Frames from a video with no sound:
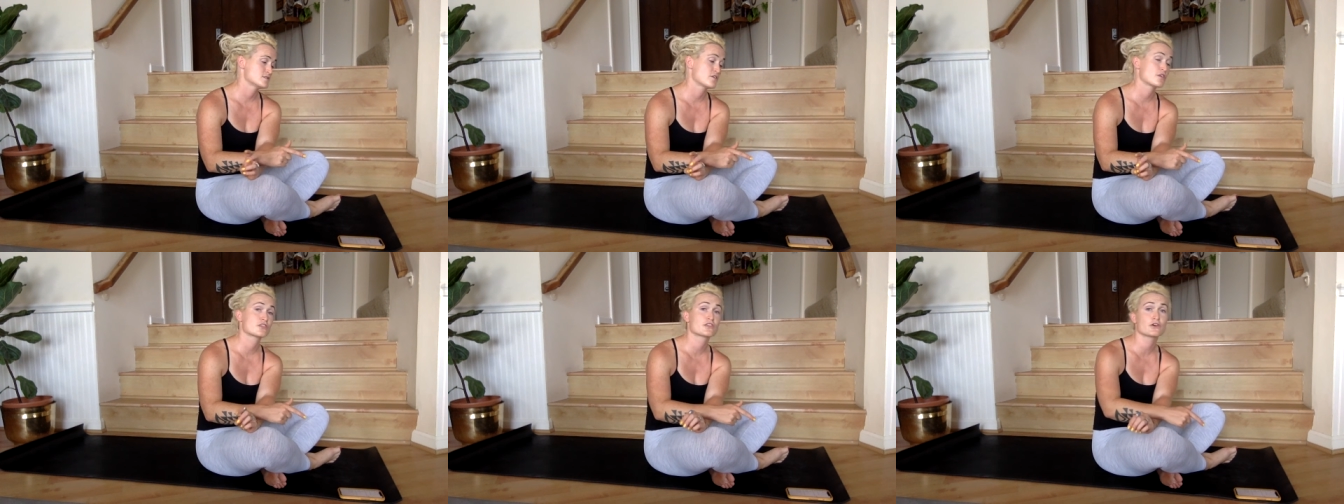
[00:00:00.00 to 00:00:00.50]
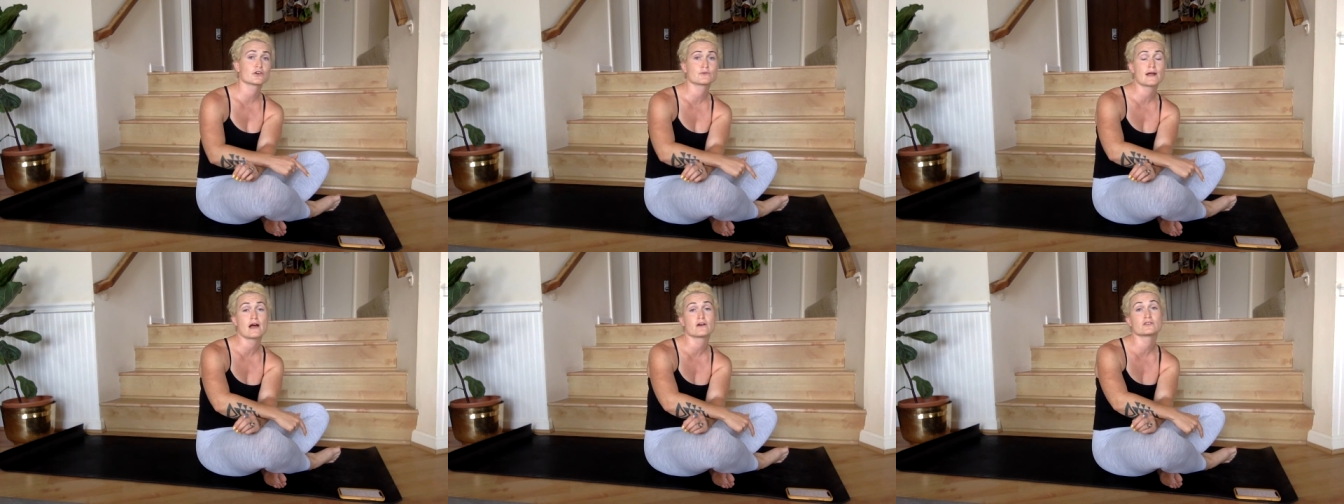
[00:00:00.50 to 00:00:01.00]
And the
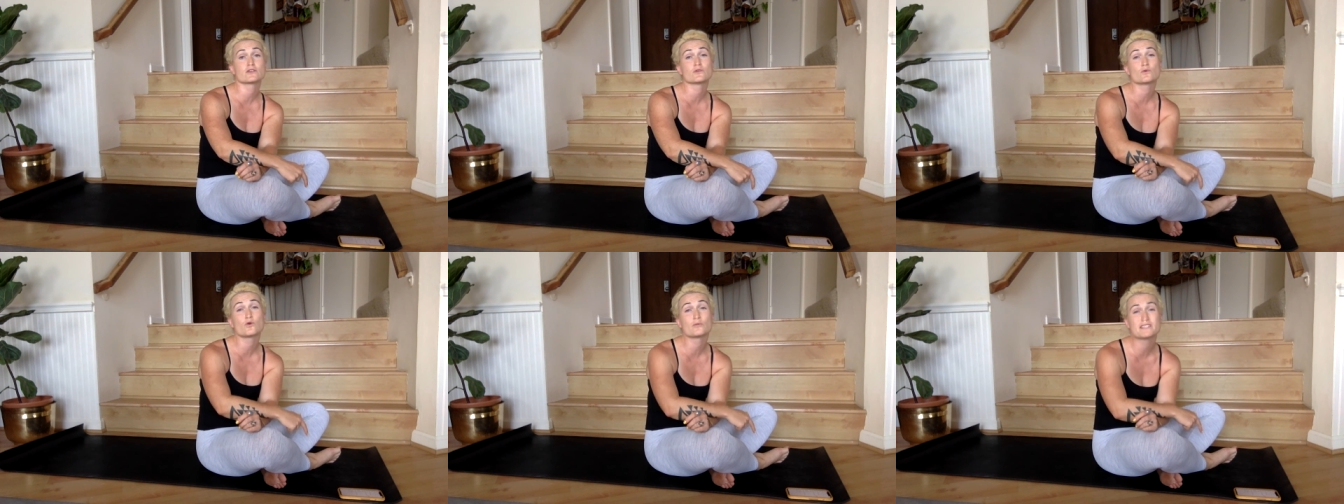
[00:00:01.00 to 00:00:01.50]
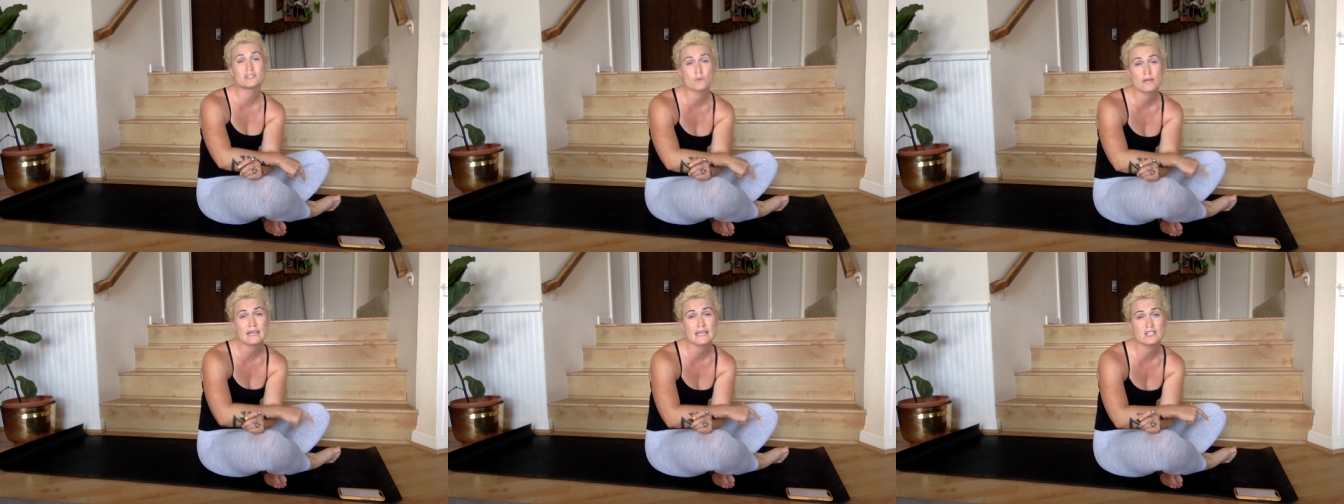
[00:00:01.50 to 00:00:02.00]
third round, you
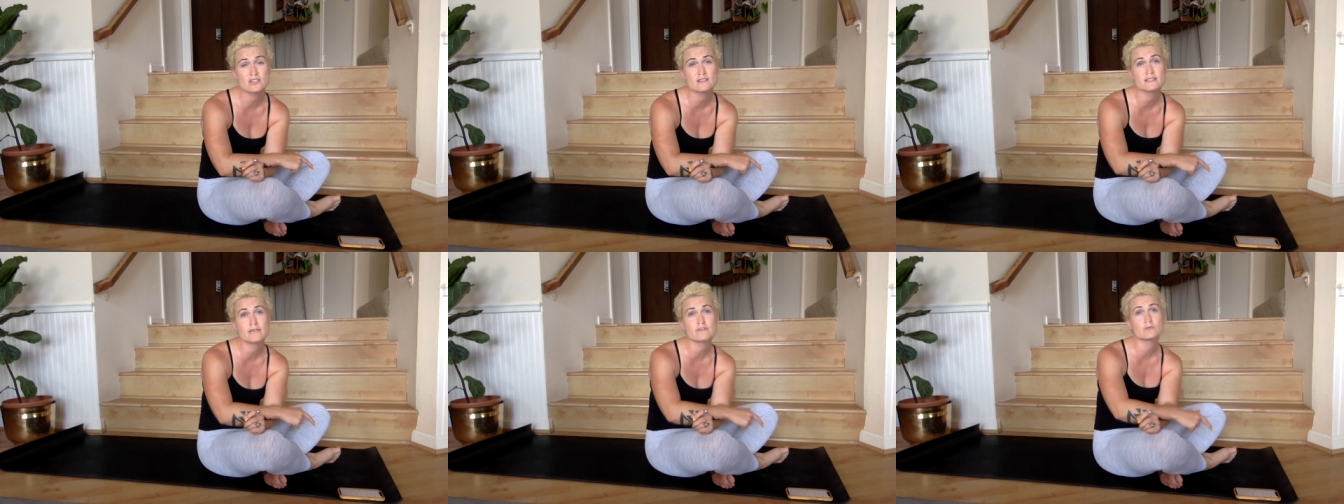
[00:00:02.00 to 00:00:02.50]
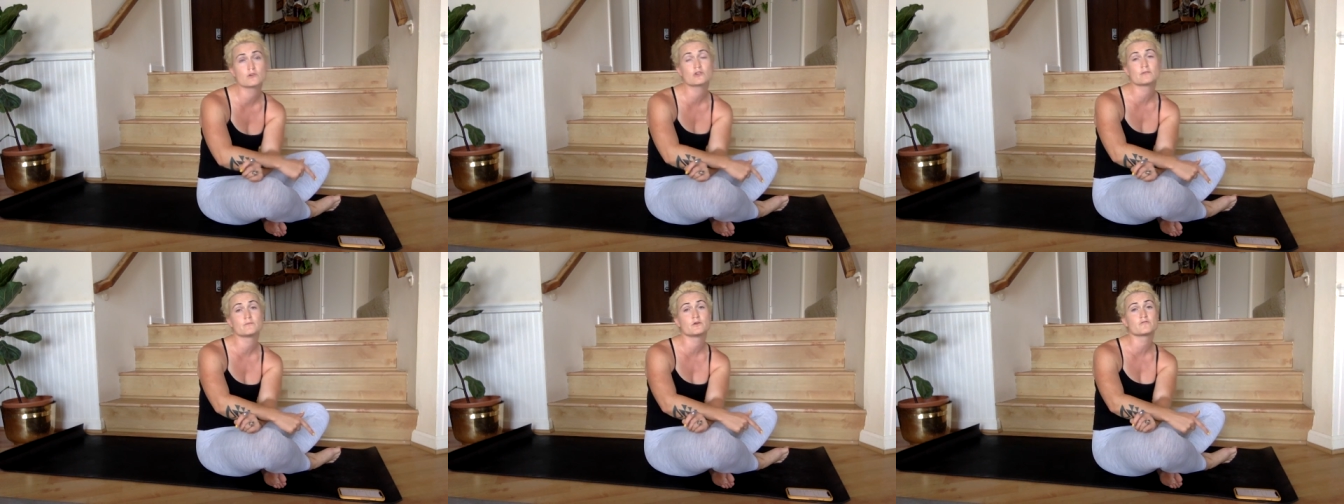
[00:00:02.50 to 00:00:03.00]
will be doing each of the
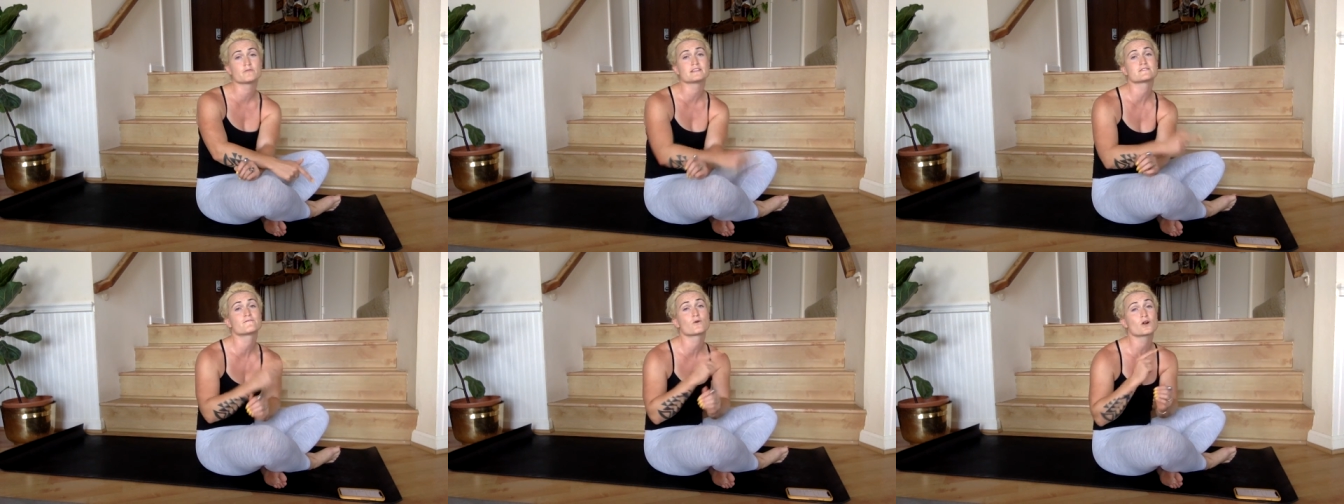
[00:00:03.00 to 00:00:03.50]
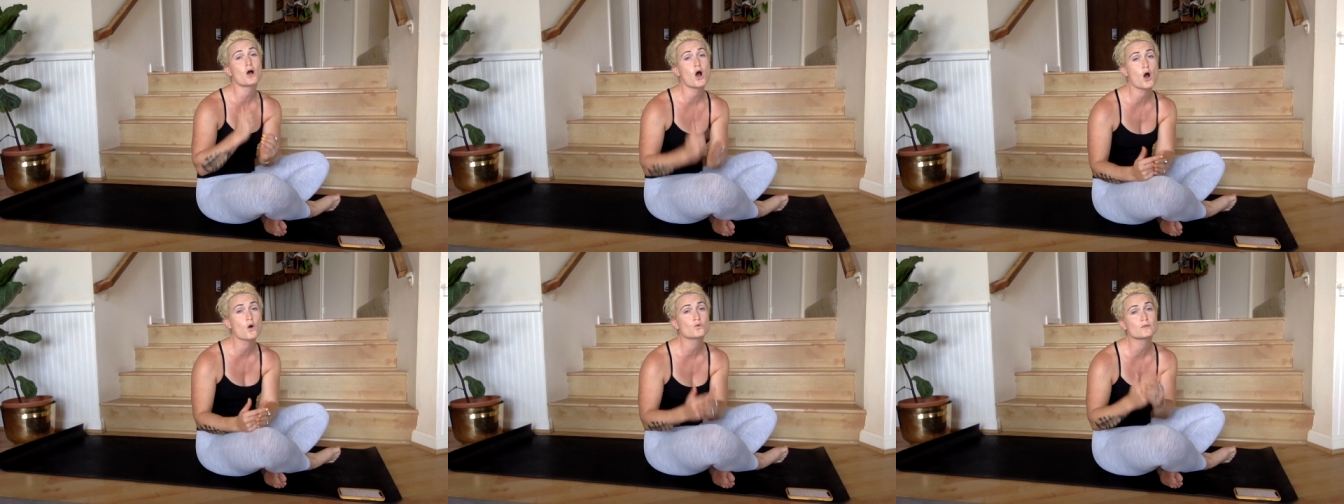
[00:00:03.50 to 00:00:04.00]
7 movements
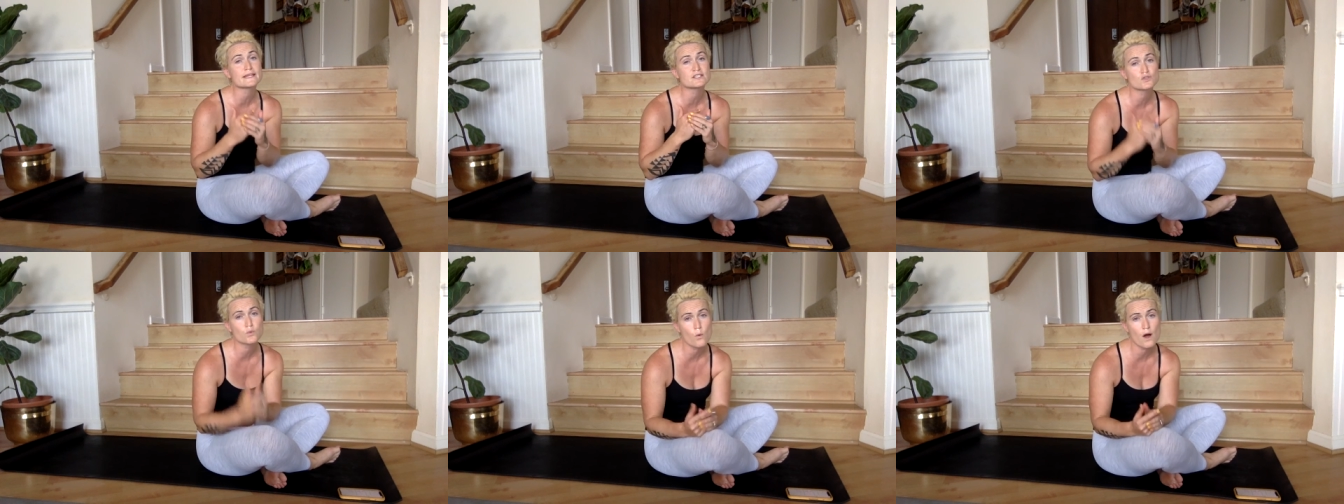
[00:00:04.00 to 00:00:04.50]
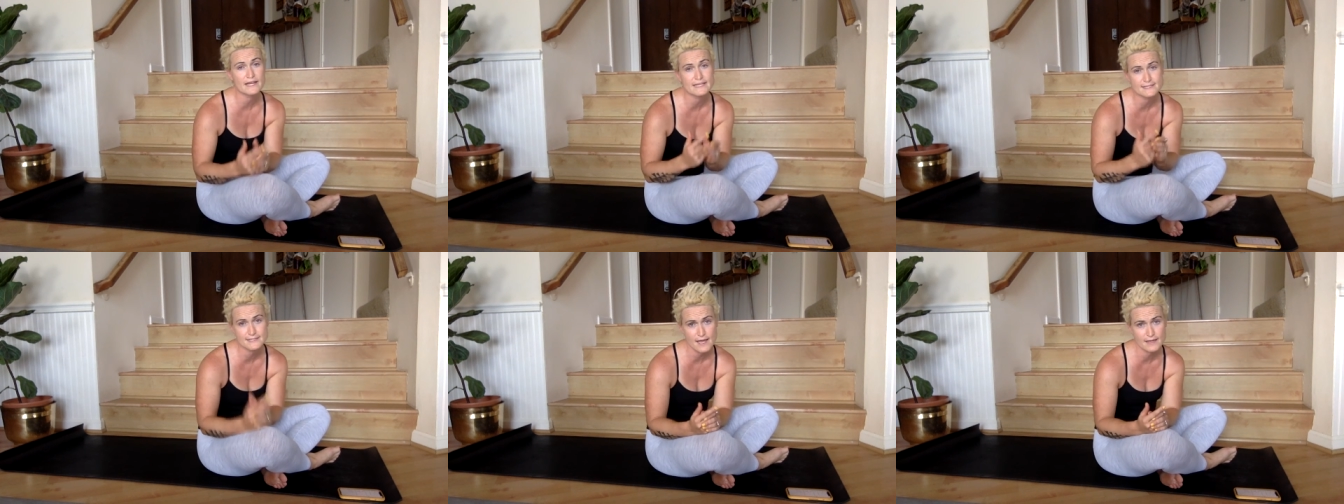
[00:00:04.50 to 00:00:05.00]
for only
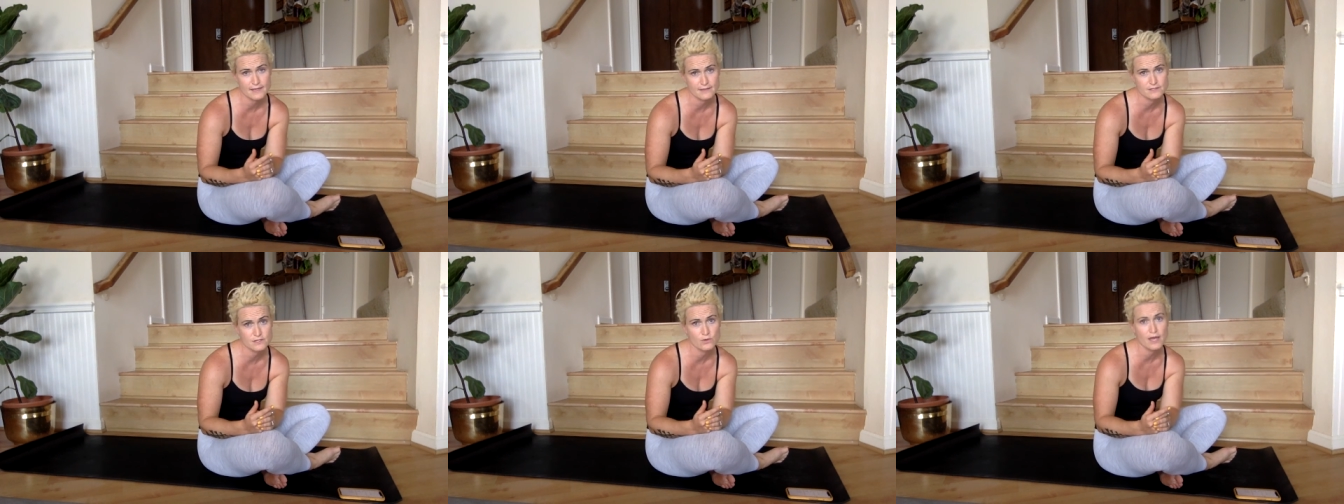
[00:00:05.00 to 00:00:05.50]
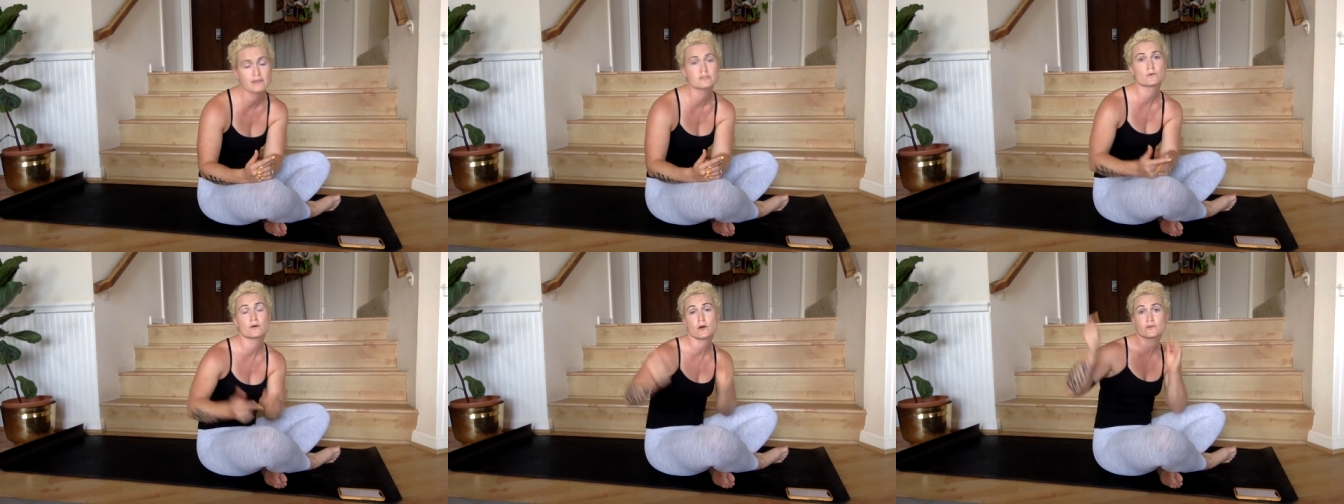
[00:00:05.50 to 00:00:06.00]
20 seconds,
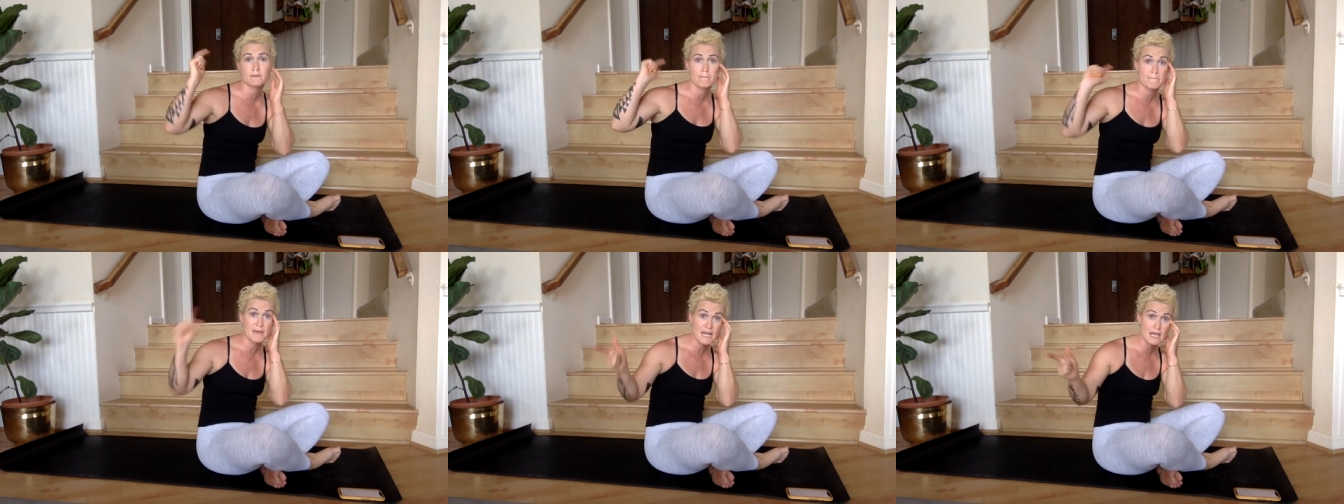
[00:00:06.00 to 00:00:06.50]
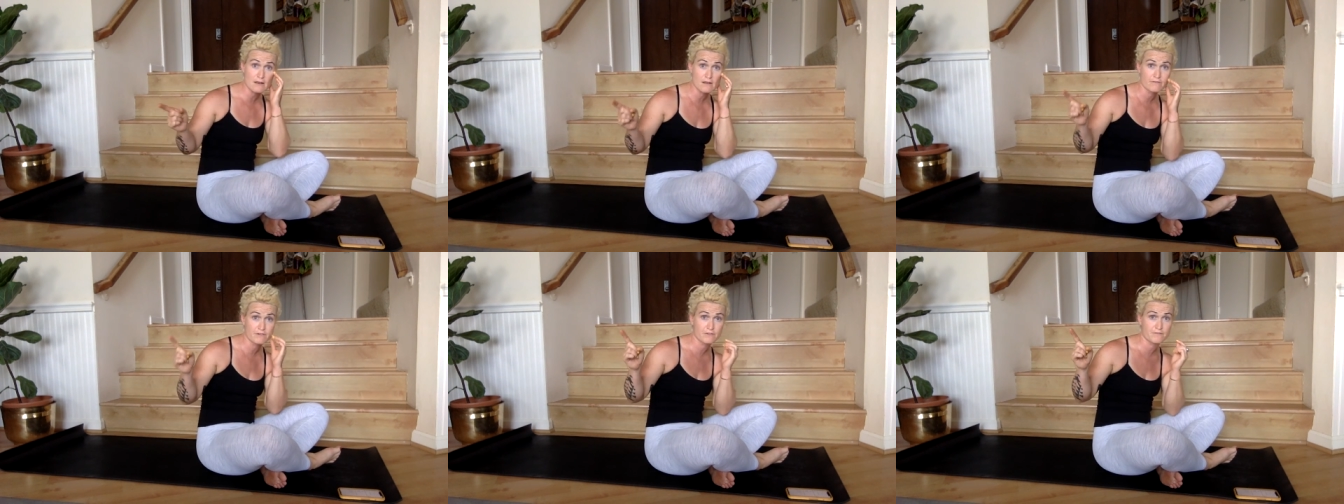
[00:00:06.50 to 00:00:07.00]
okay? So it goes a
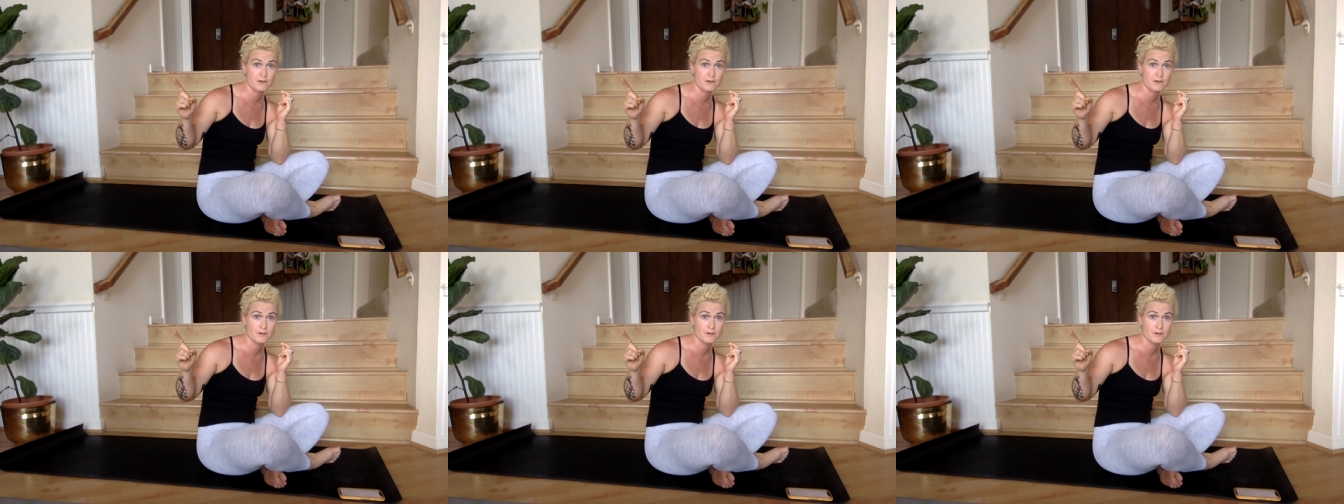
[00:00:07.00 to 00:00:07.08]
minute